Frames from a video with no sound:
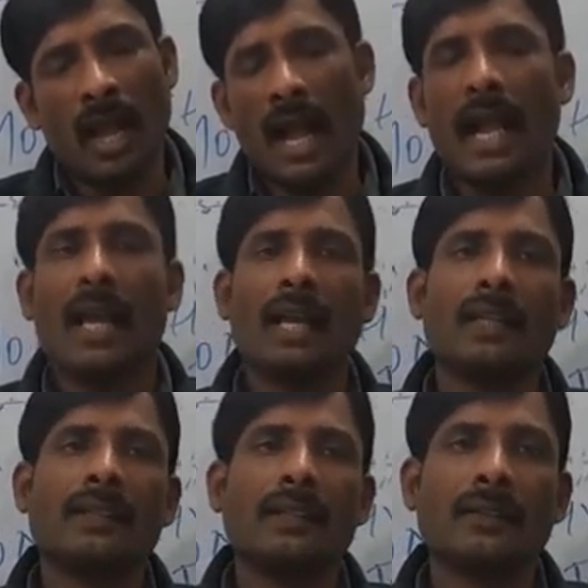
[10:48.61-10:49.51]

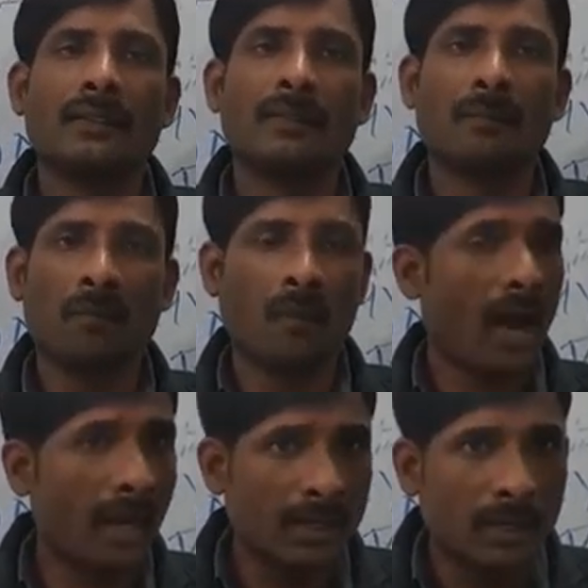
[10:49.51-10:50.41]
and I